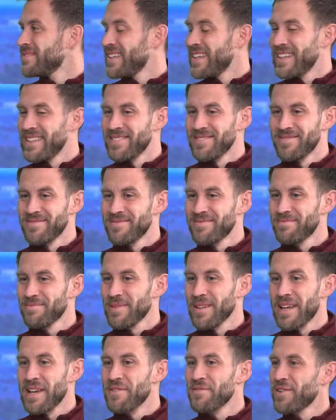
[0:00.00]
and
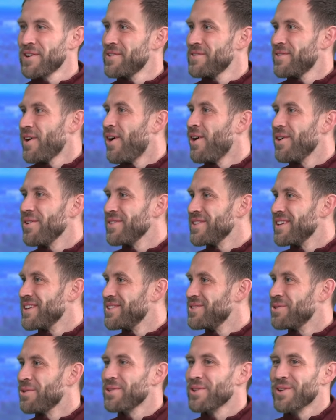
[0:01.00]
play in front of all the
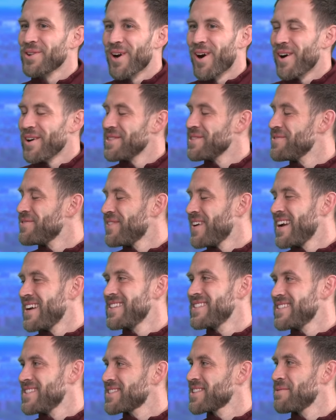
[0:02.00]
Northern Guard and the
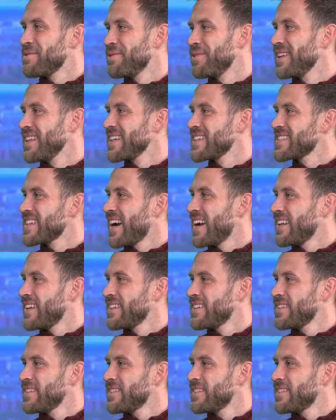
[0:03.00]
fans, it's going to be really exciting exciting.